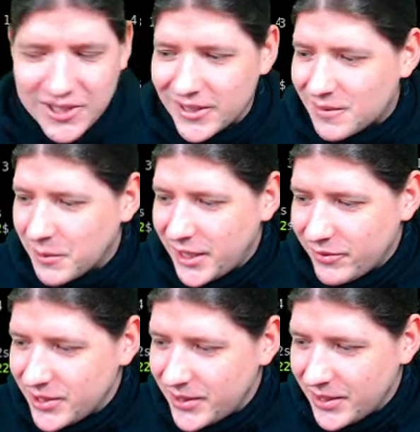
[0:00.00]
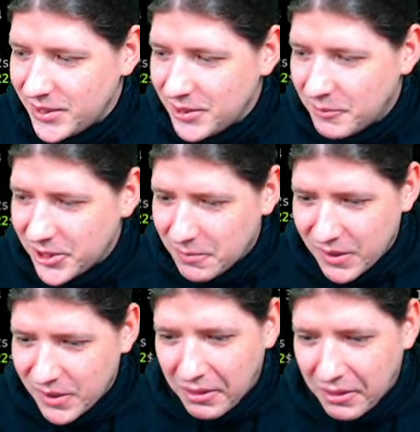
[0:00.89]
whenever you multiply
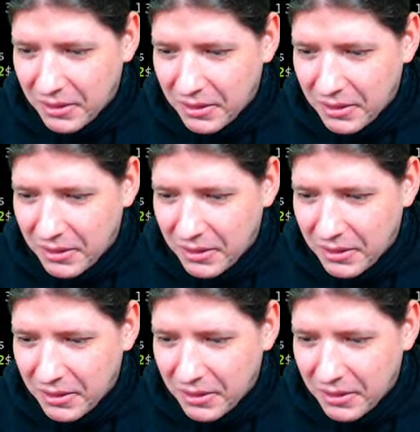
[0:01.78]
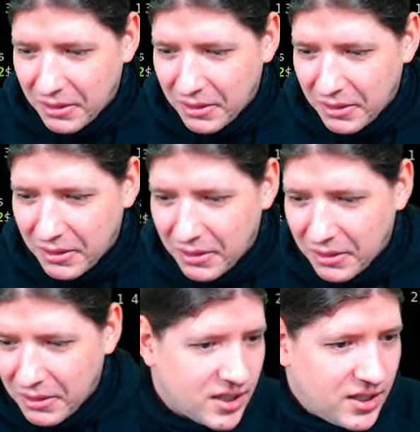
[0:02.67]
things can get quite
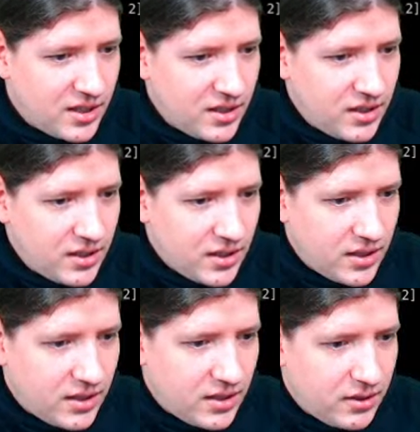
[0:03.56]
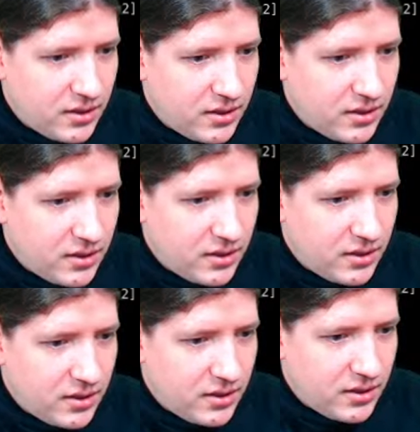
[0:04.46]
large.
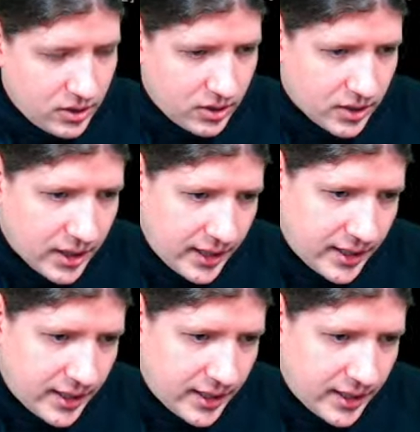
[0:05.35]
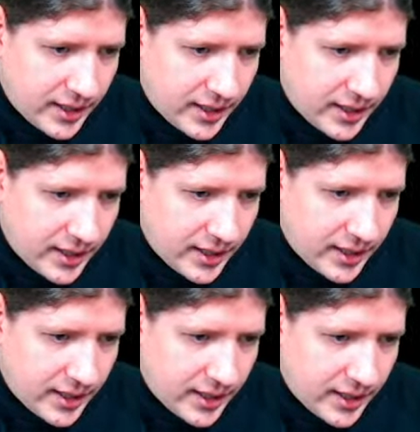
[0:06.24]
For I value
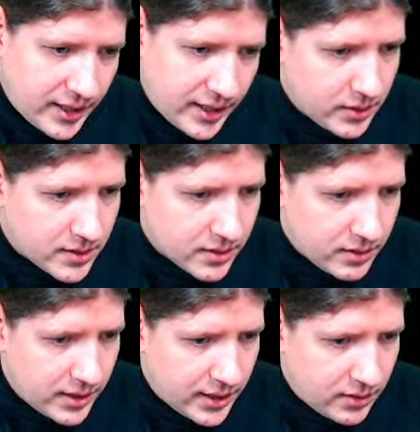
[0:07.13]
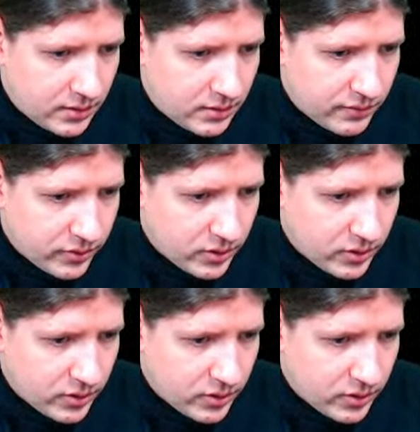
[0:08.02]
equals len for